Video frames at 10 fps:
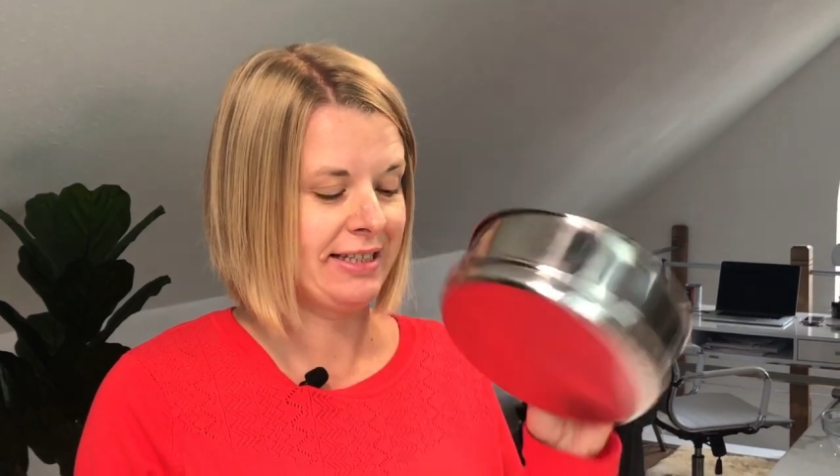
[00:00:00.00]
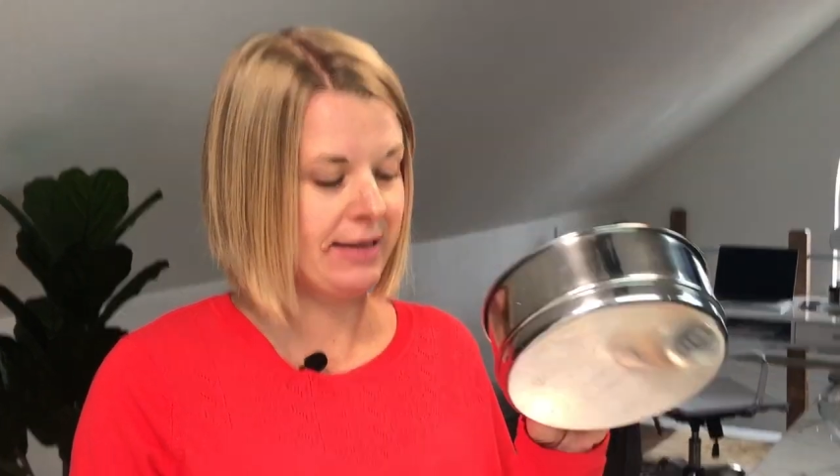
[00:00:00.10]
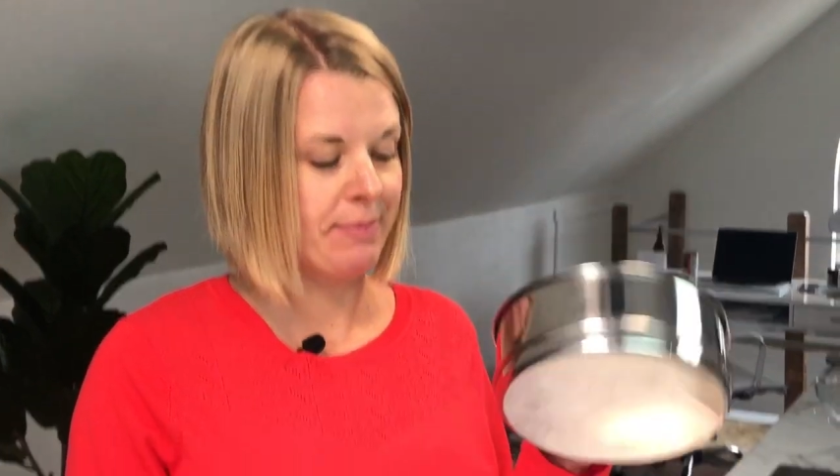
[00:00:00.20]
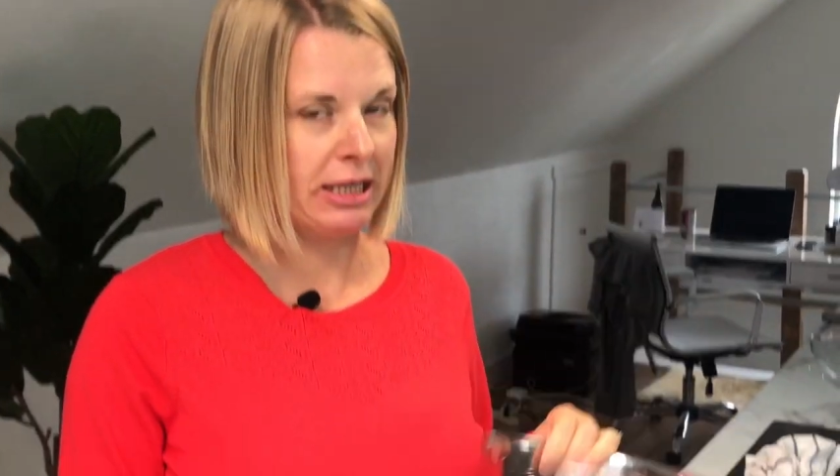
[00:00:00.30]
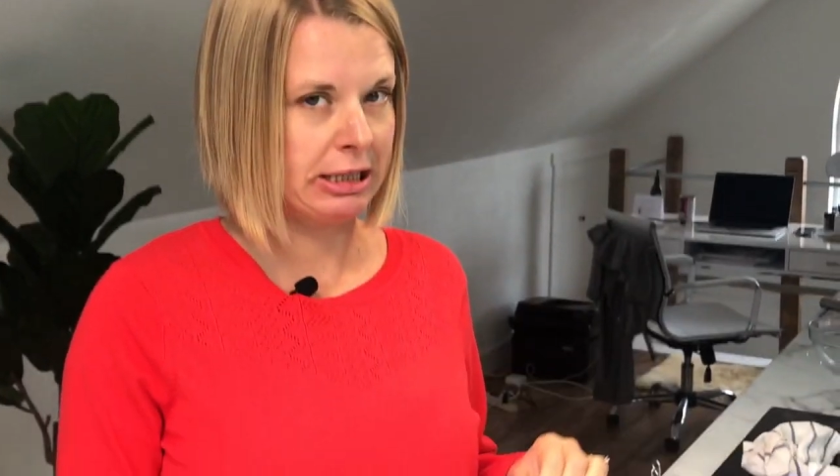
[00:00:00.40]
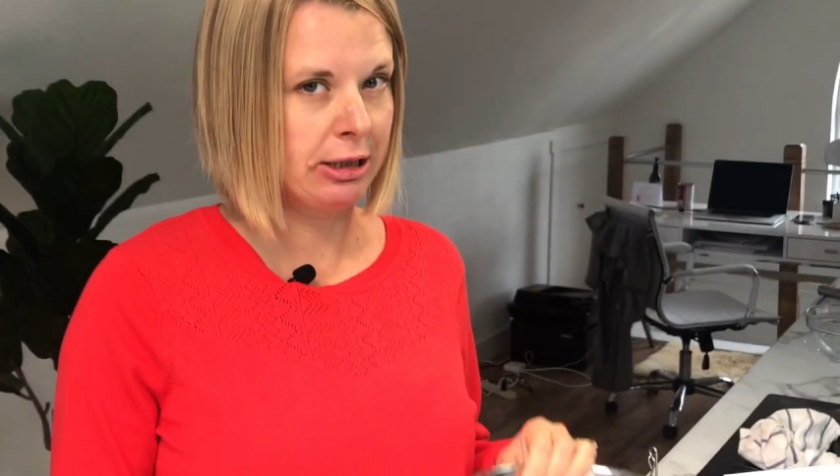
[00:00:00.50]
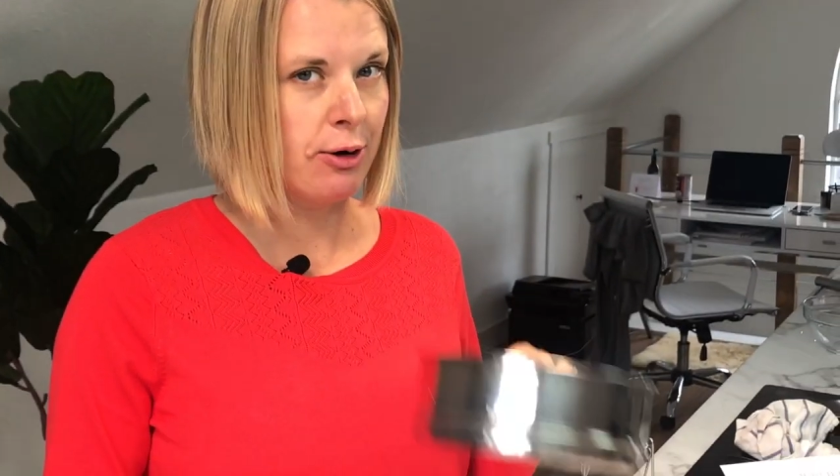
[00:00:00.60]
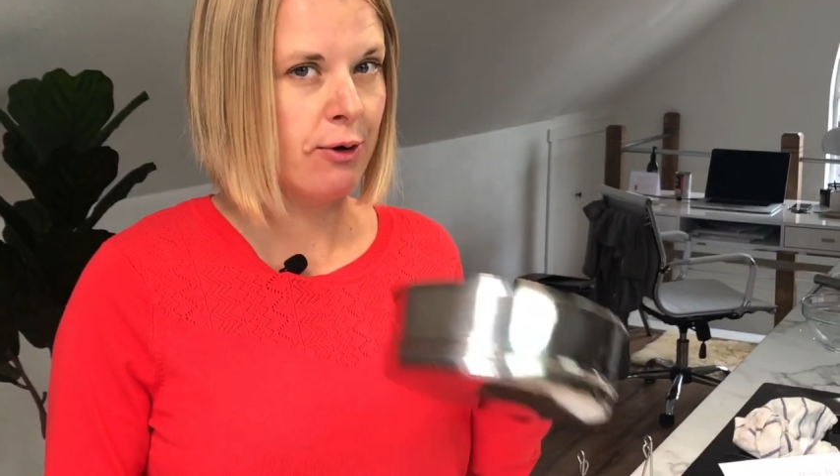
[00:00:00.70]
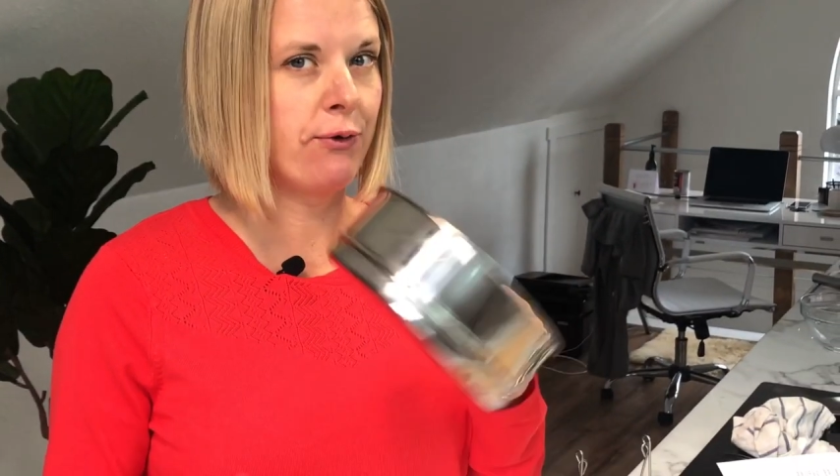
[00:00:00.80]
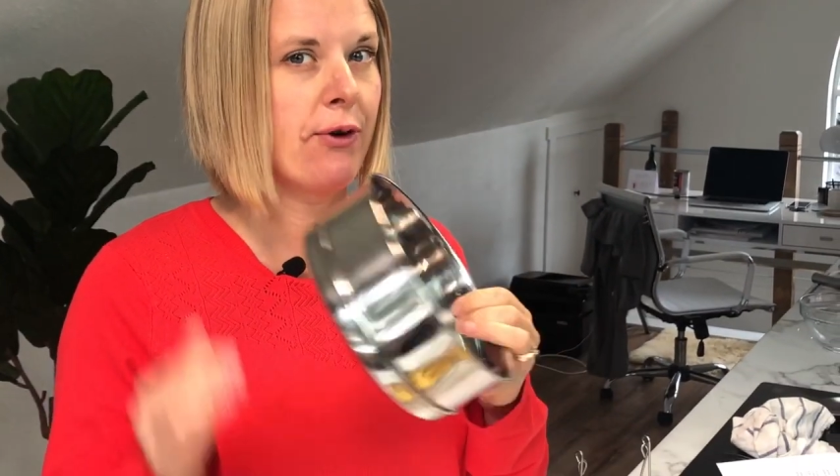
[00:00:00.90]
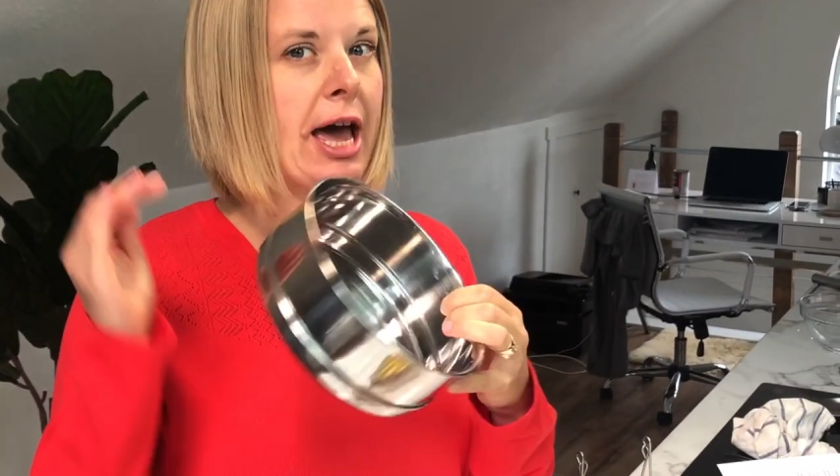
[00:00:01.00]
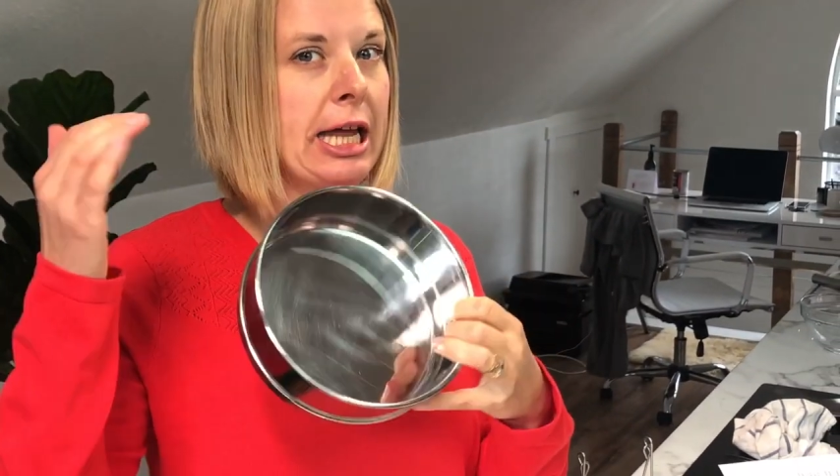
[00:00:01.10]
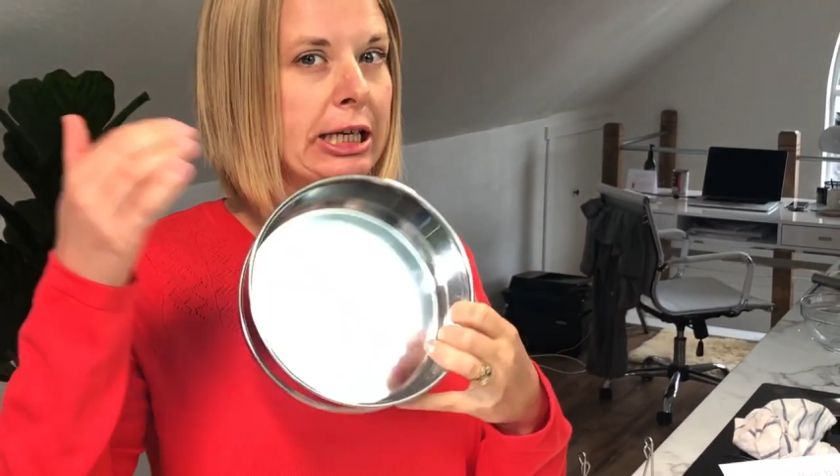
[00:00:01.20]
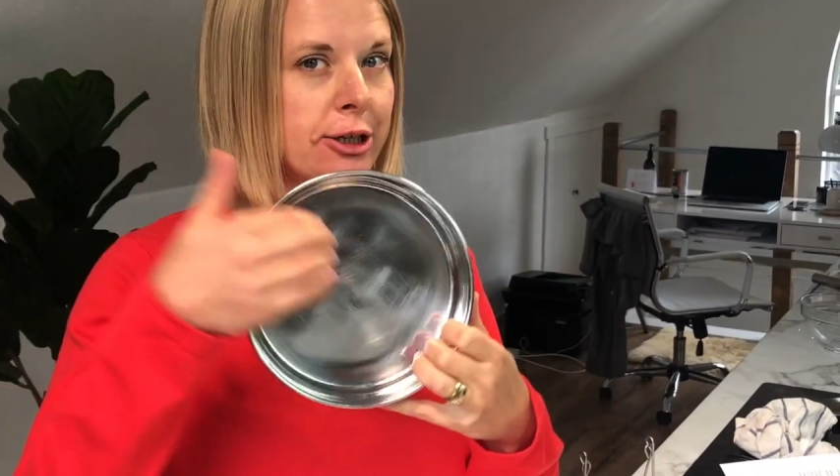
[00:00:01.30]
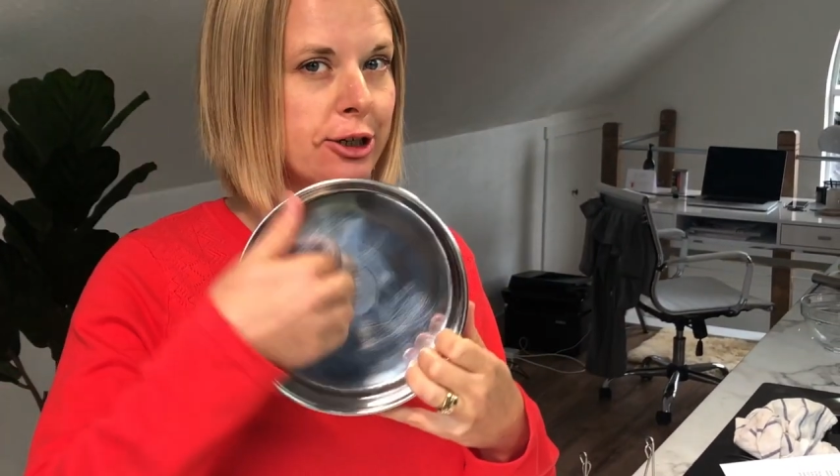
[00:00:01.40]
the meatloaf
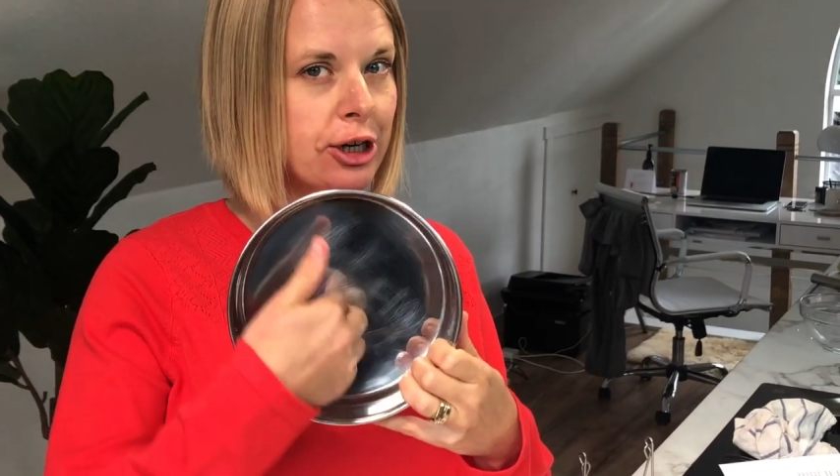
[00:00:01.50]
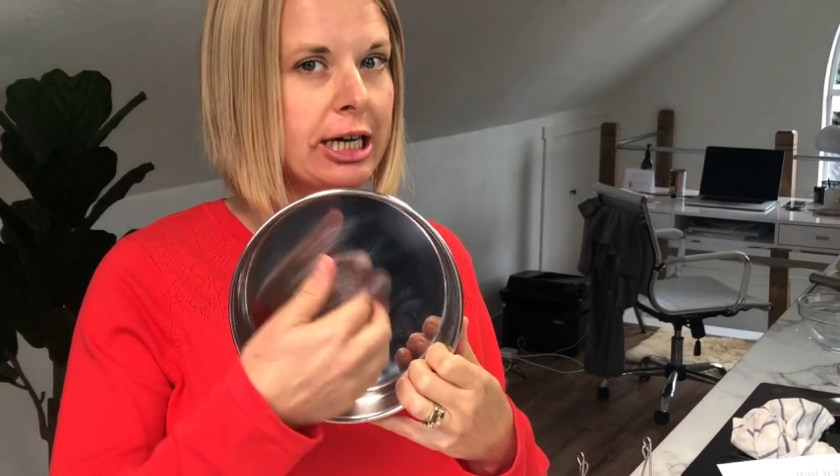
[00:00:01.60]
and cook